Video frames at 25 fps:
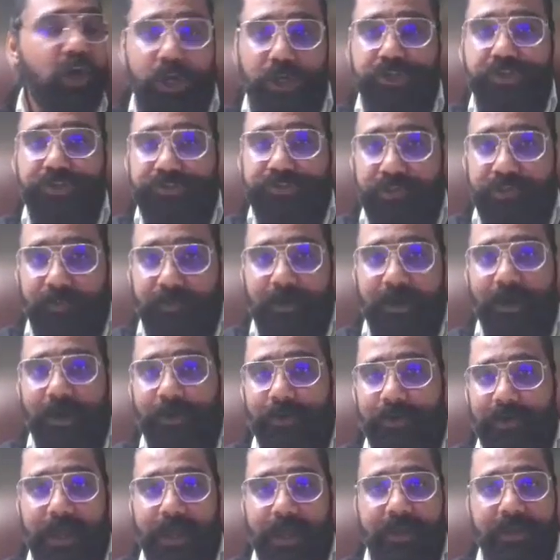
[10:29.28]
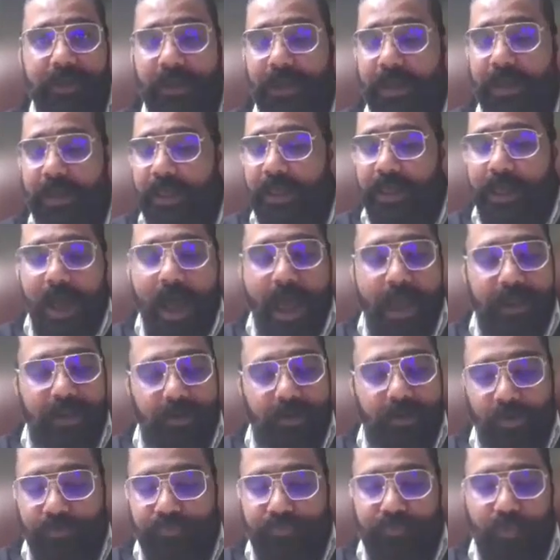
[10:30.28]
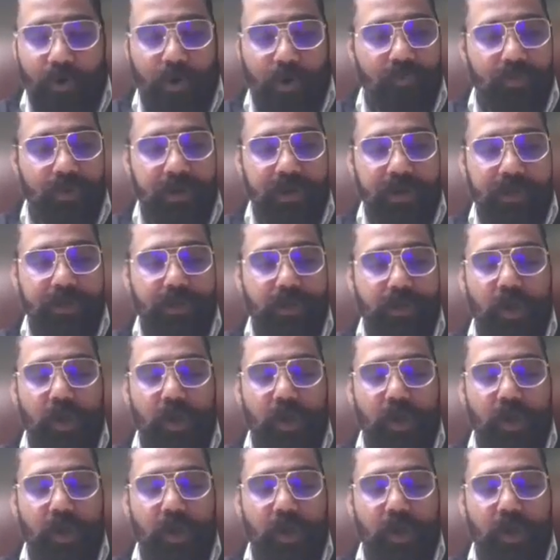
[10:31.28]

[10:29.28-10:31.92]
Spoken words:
conscious about. And I look forward